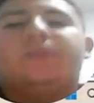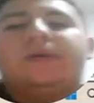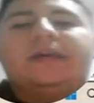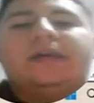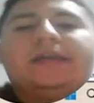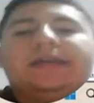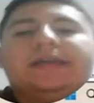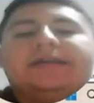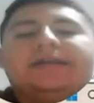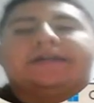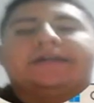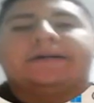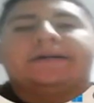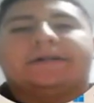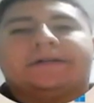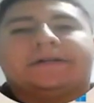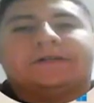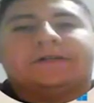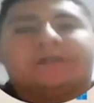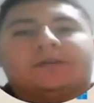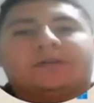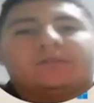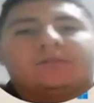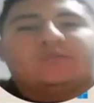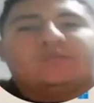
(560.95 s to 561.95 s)

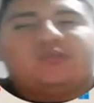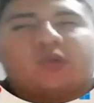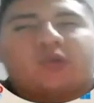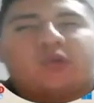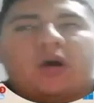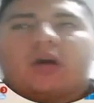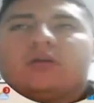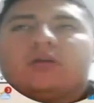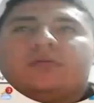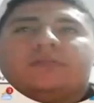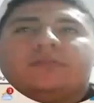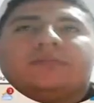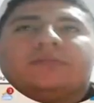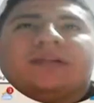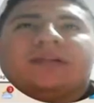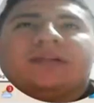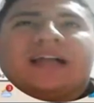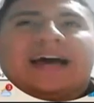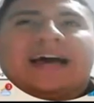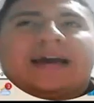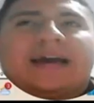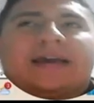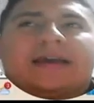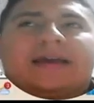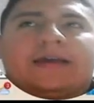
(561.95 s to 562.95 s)
trying to imply
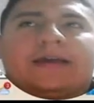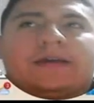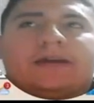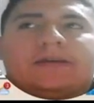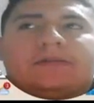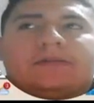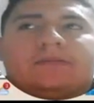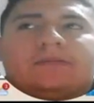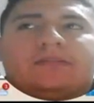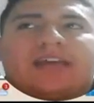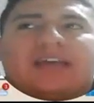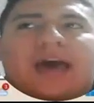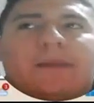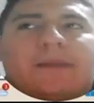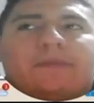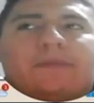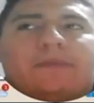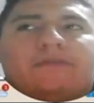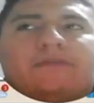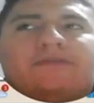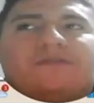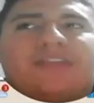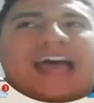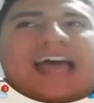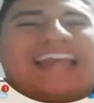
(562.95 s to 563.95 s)
a type of
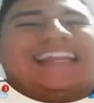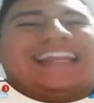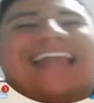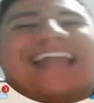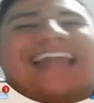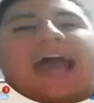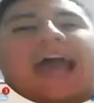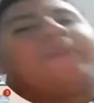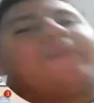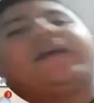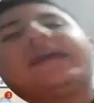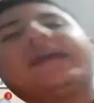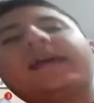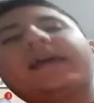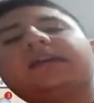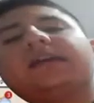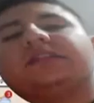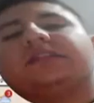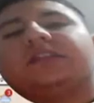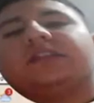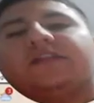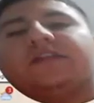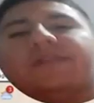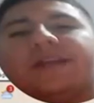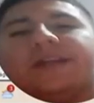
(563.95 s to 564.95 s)
dynamic
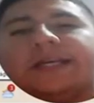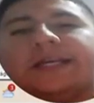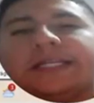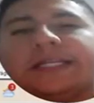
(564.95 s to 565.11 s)
activities